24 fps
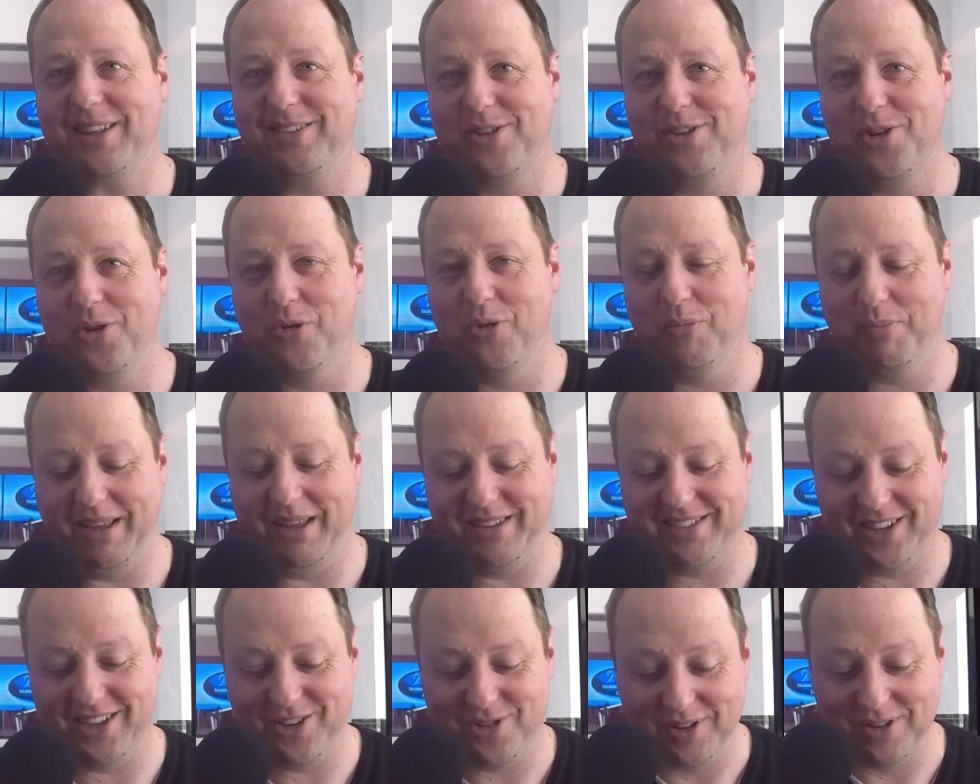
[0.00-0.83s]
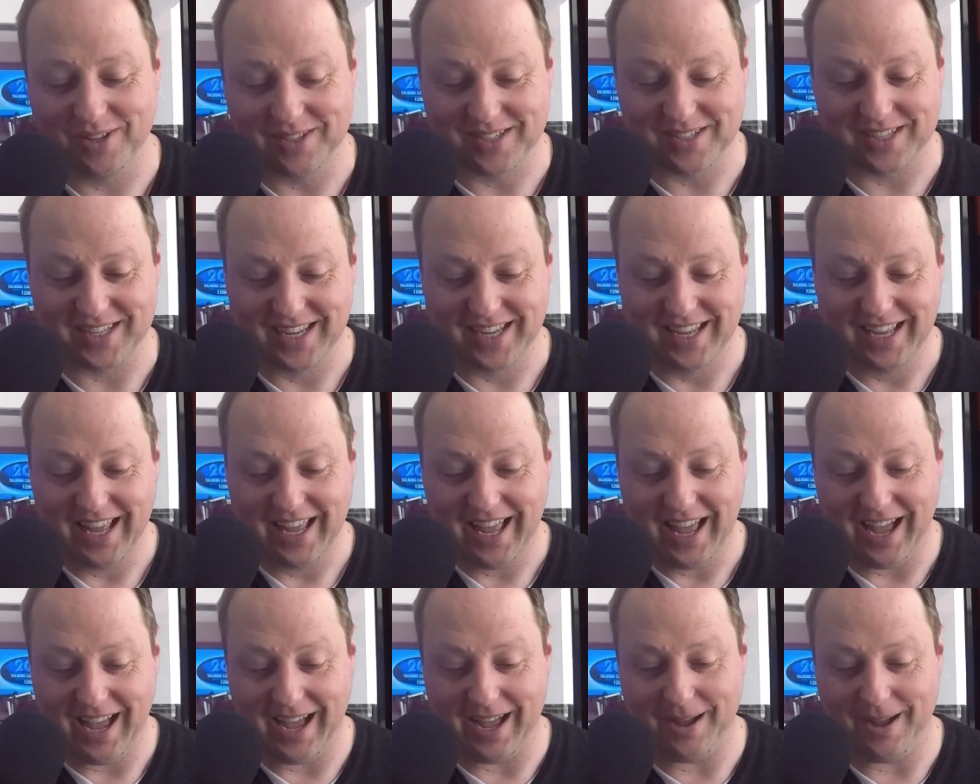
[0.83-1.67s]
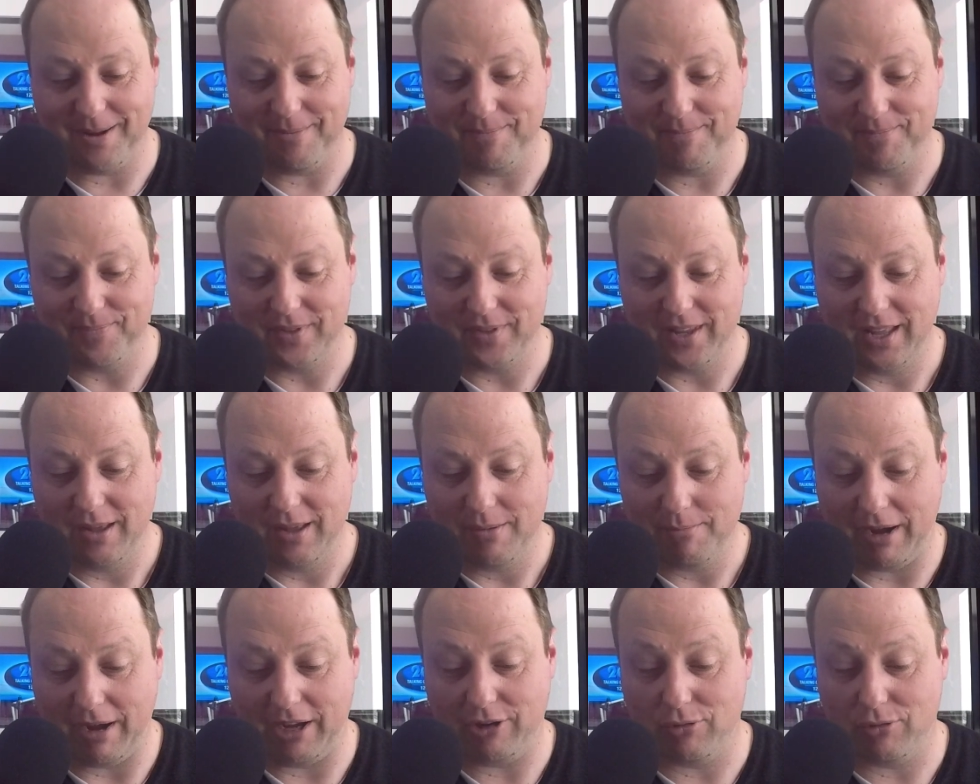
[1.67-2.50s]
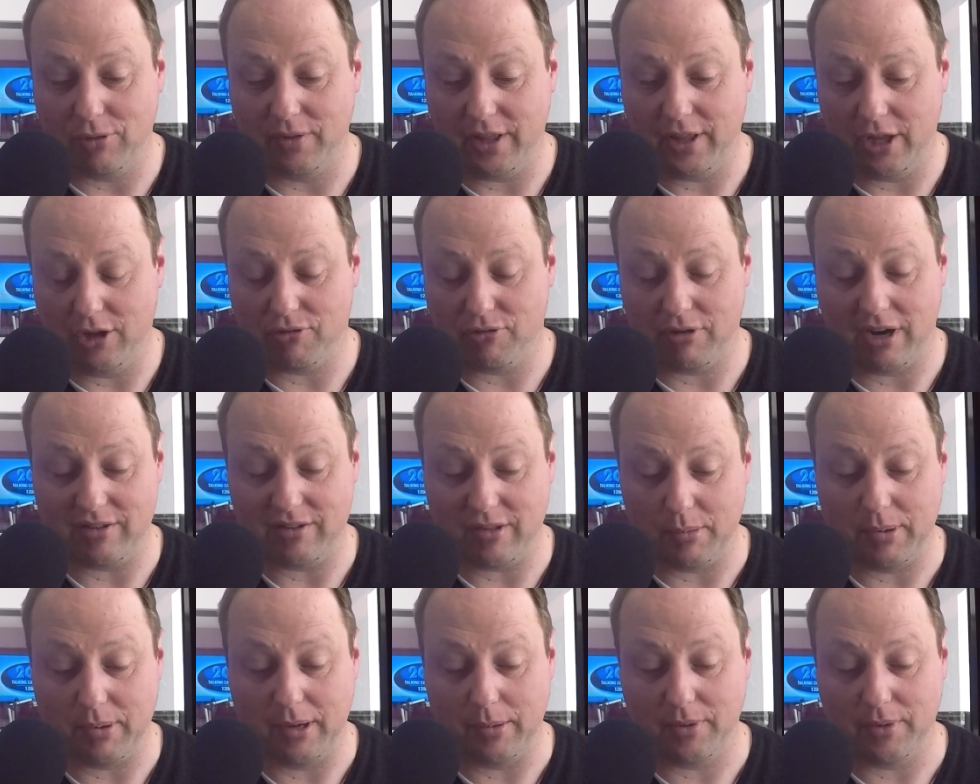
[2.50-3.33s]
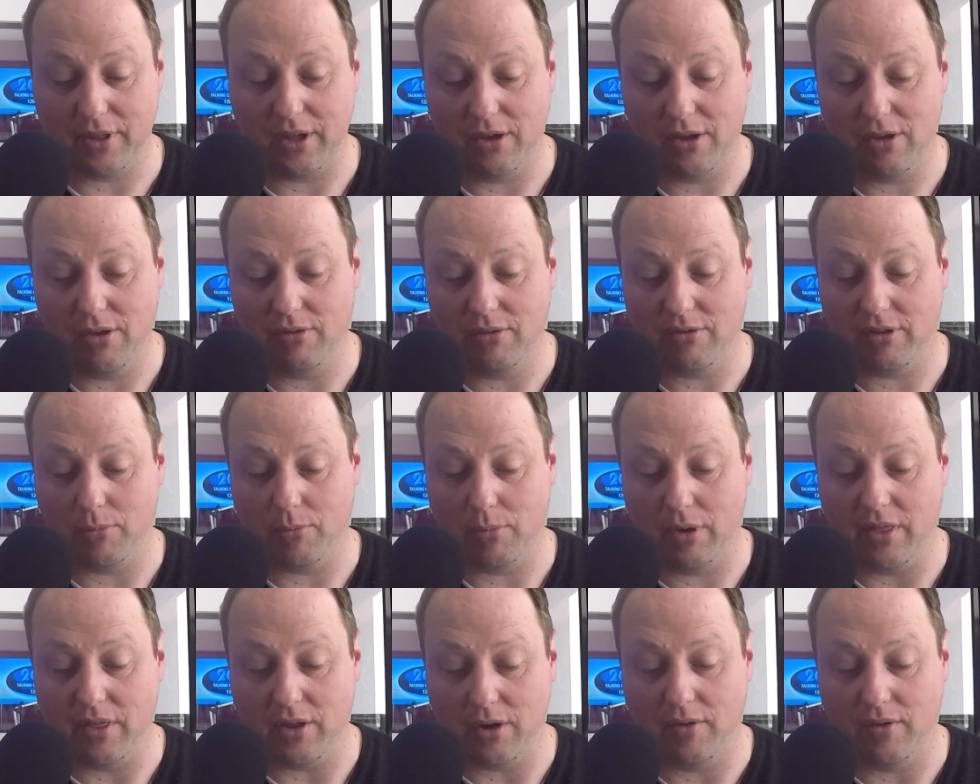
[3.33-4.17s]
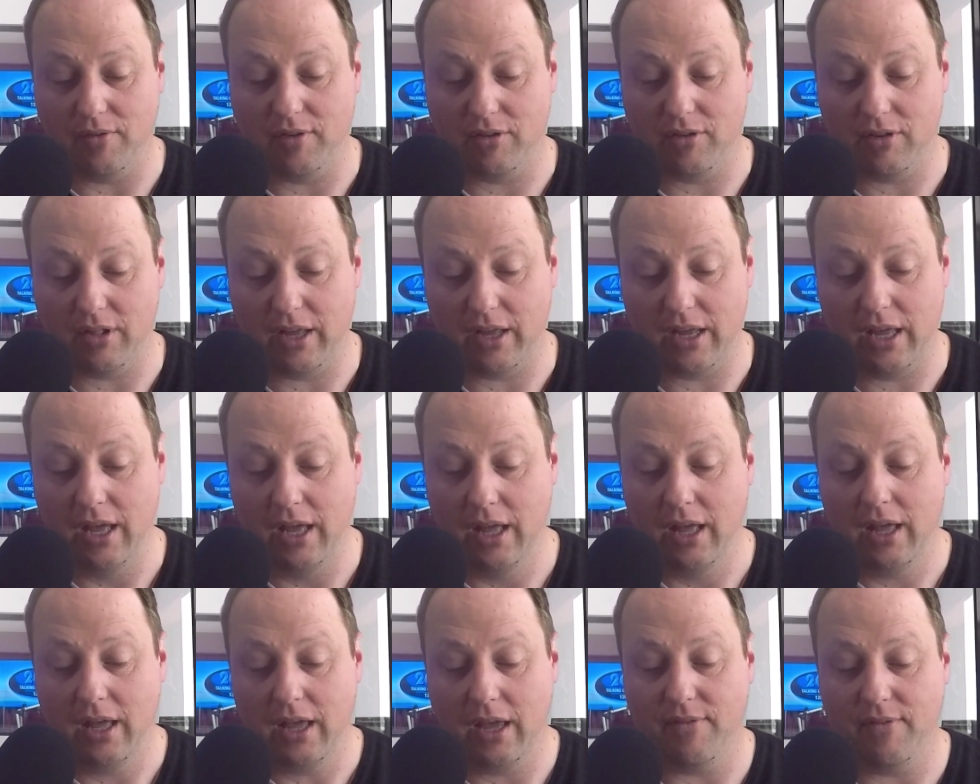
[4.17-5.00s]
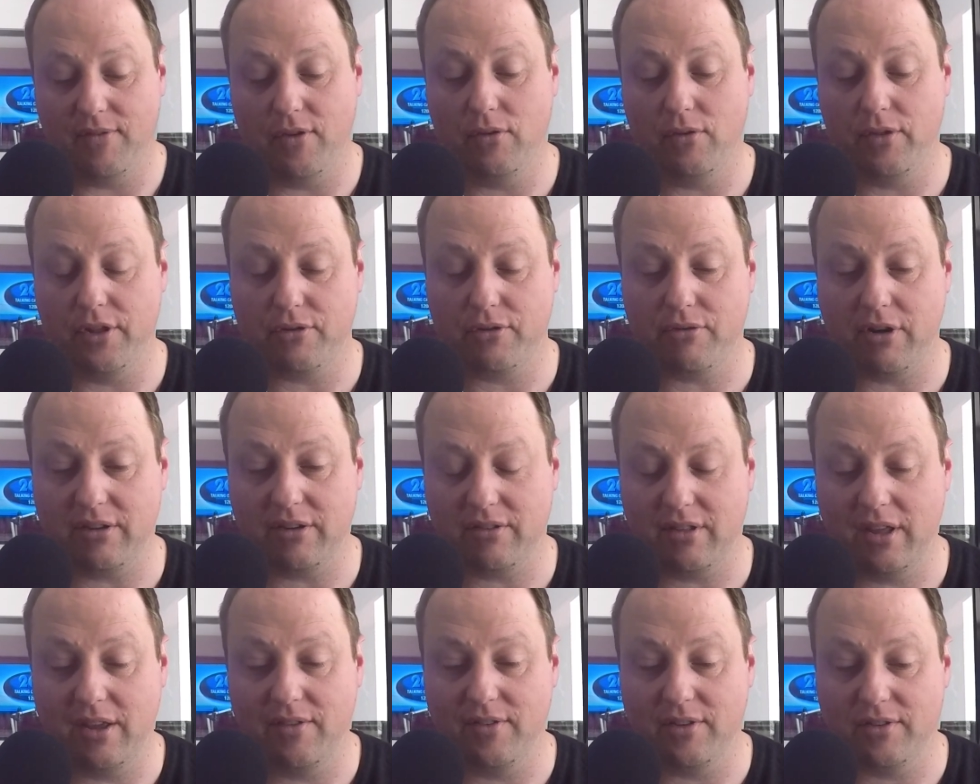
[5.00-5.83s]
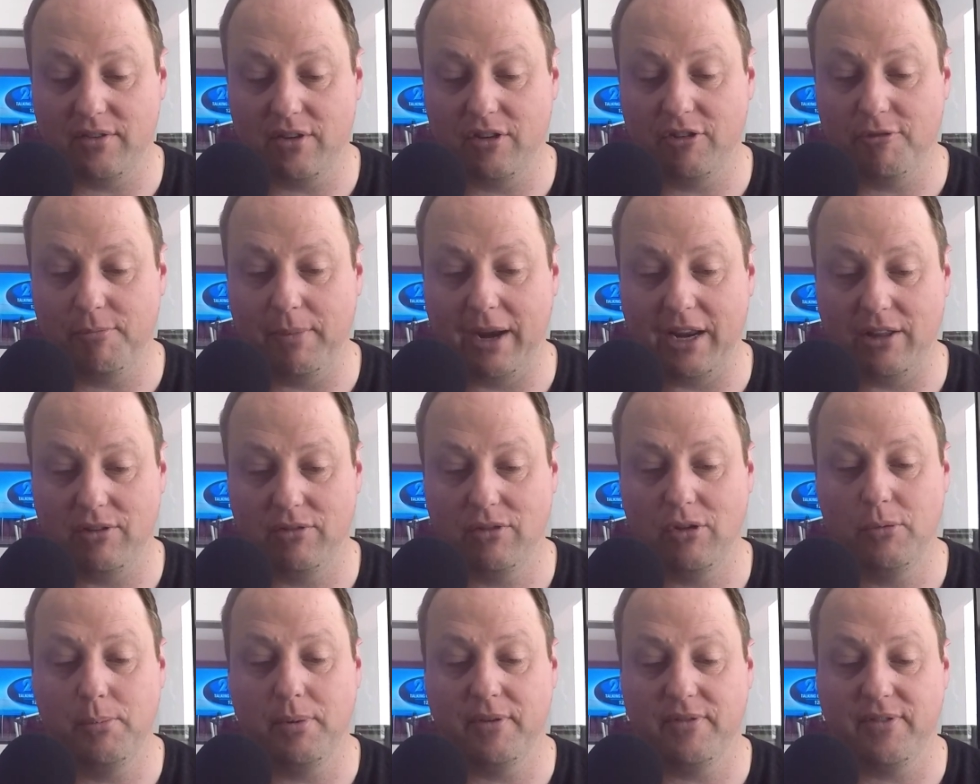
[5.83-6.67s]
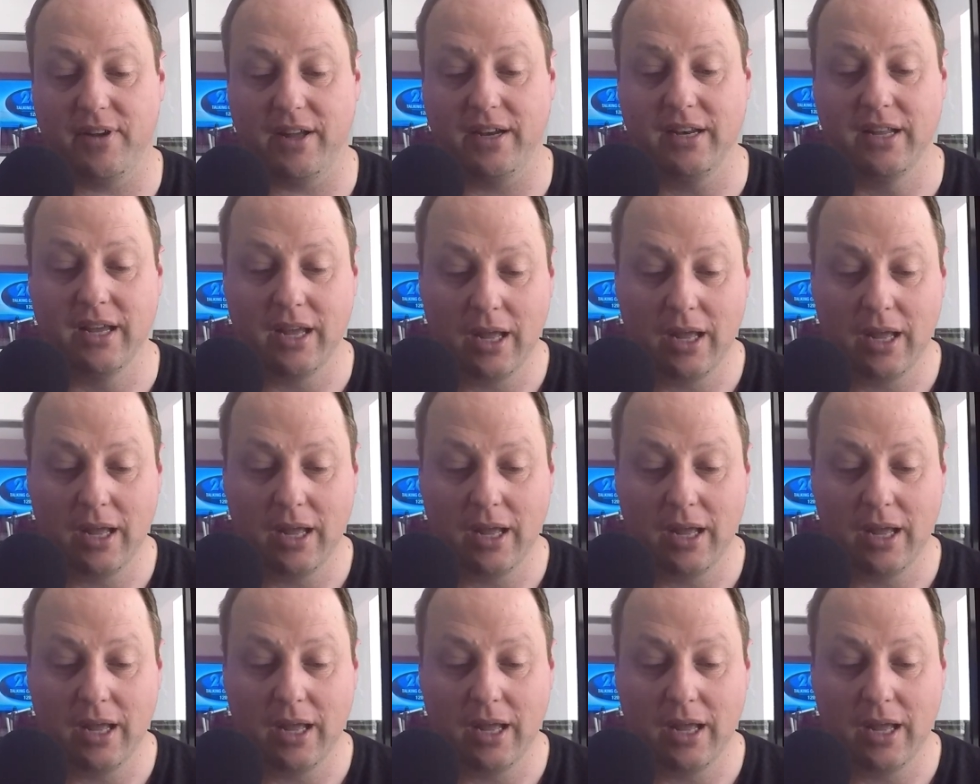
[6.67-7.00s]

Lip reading: in your best interests, make sure that you trust the people that you're using with, and obviously, if you're the trustee of a self-managed super fund,